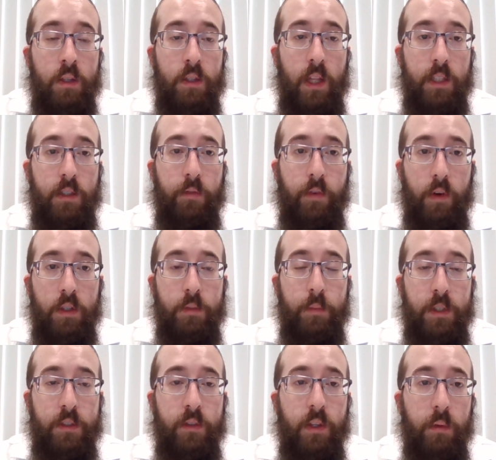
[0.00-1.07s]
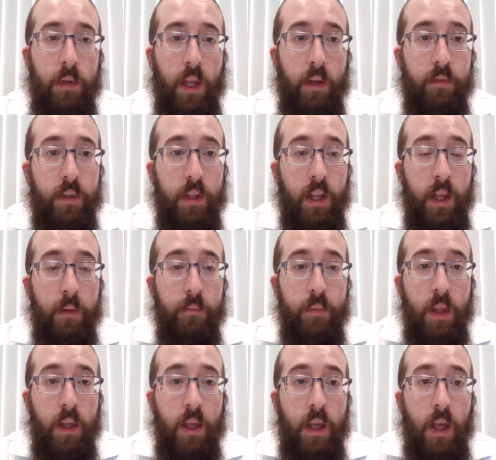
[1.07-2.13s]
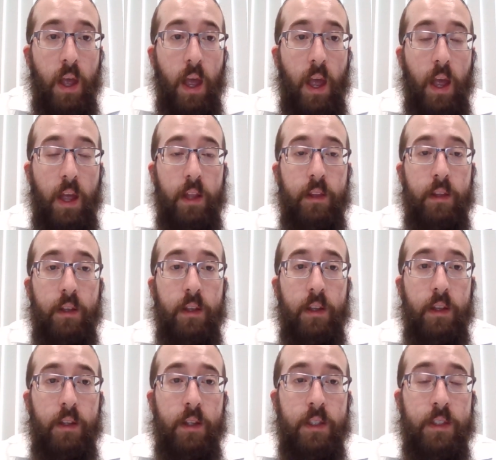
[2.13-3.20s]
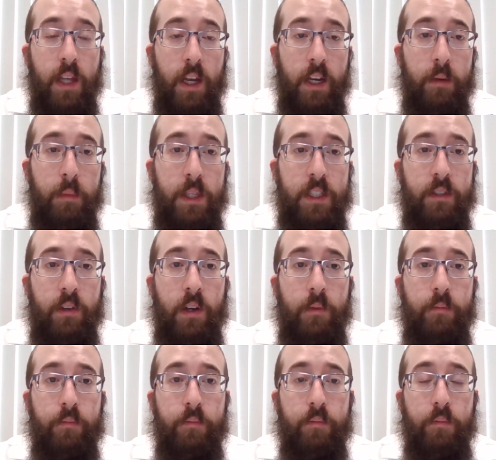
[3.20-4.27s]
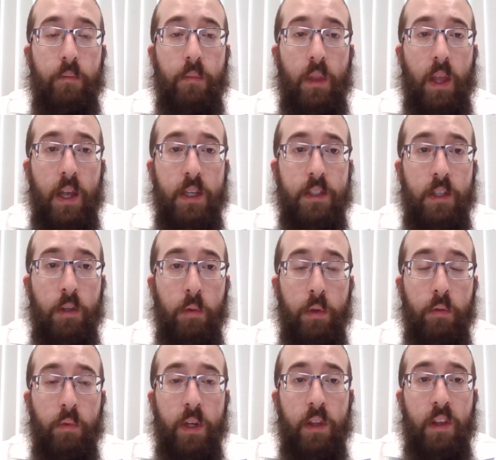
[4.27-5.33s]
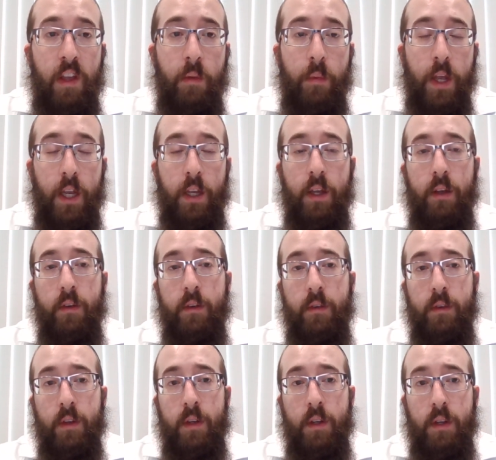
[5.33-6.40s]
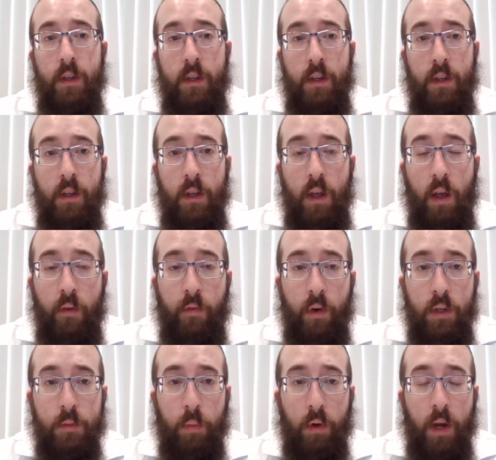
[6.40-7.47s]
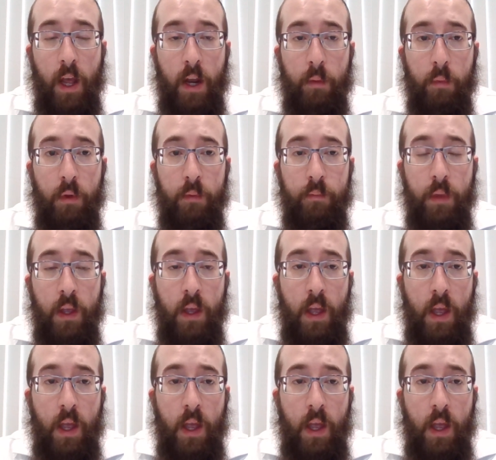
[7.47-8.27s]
So that's the first mitzvah that we have today. And the second mitzvah has to do with redeeming a firstborn animal.